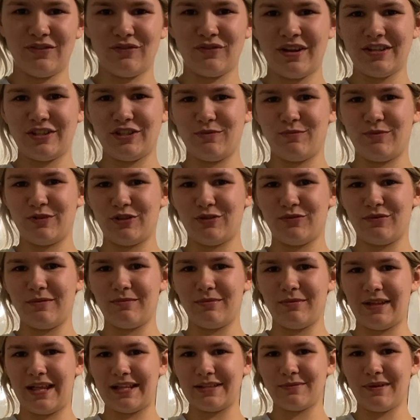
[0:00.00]
They're not super sweet,
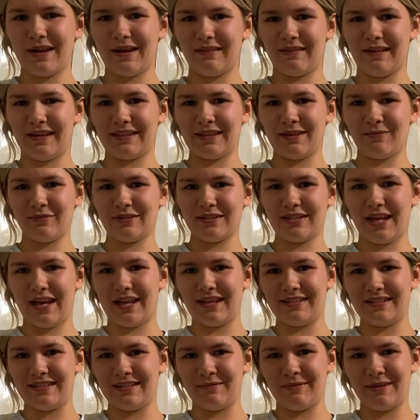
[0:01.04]
but that's why I like them, because the
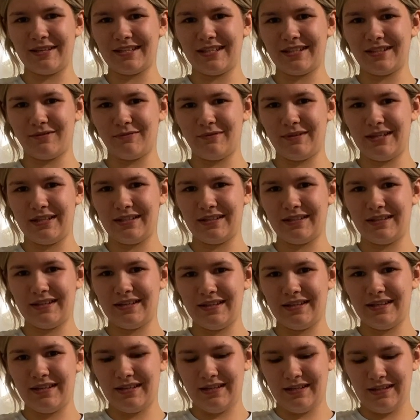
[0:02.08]
icing makes it sweet.
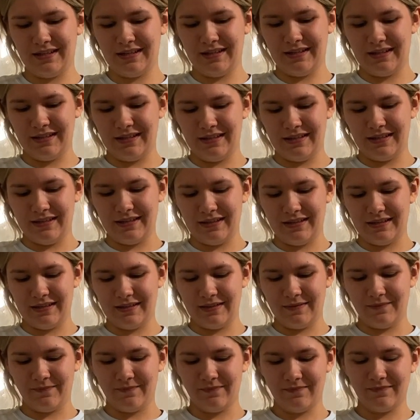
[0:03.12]
Mm-hmm.
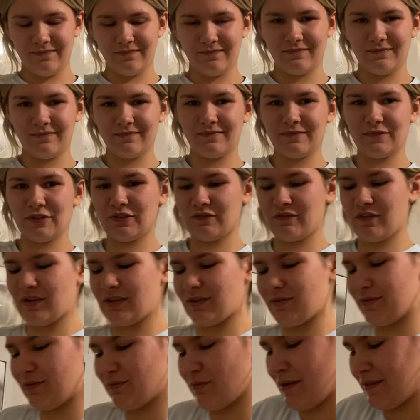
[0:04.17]

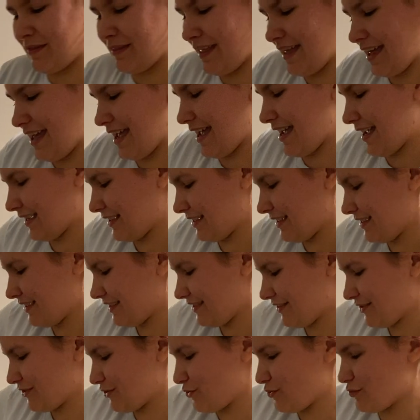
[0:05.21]
Shavana with one leg.
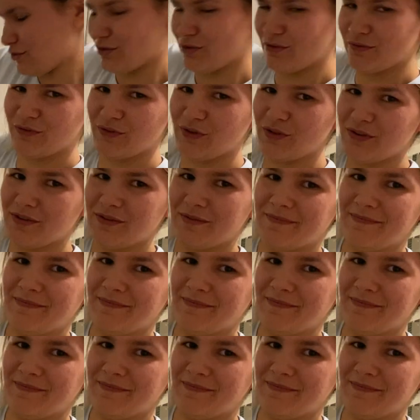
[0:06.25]
Soul Surfer.